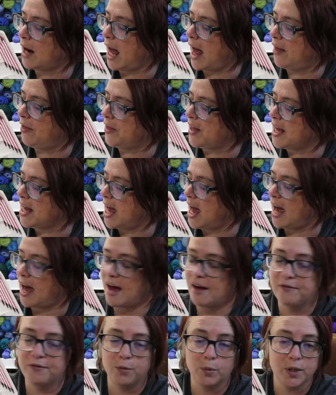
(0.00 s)
and the
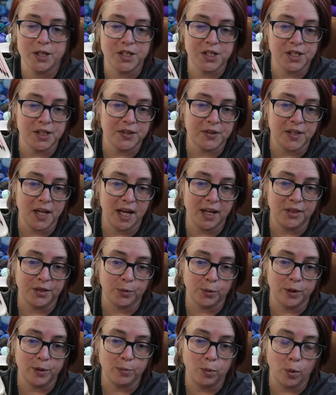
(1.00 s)
F, which is a
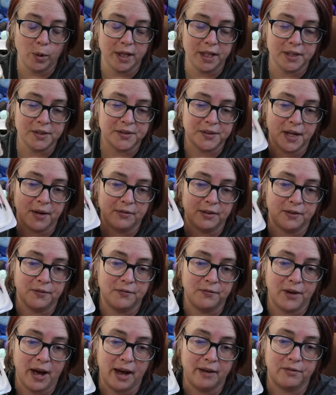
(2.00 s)

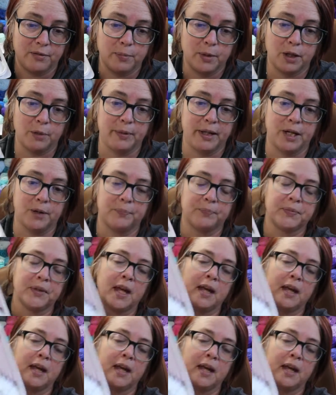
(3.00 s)
3.75 millimeter.